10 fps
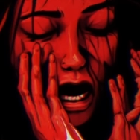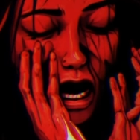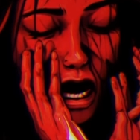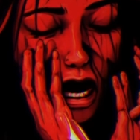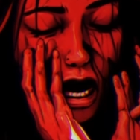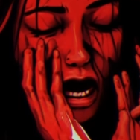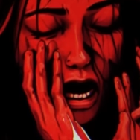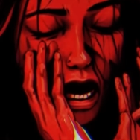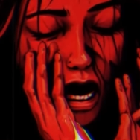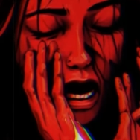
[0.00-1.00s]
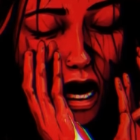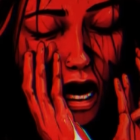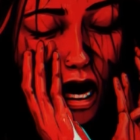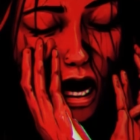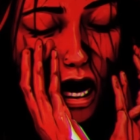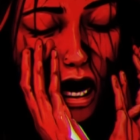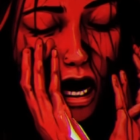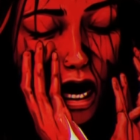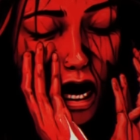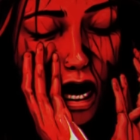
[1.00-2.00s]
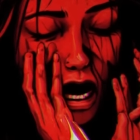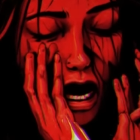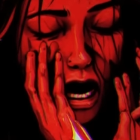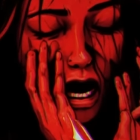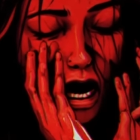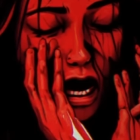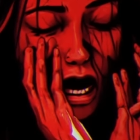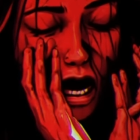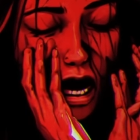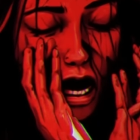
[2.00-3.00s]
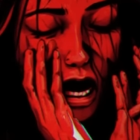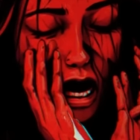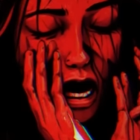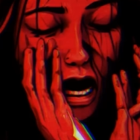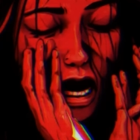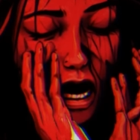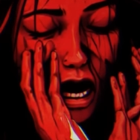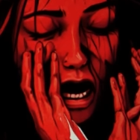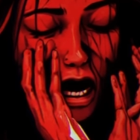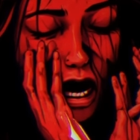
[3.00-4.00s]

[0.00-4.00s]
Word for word: covered two bulges one smaller than the other.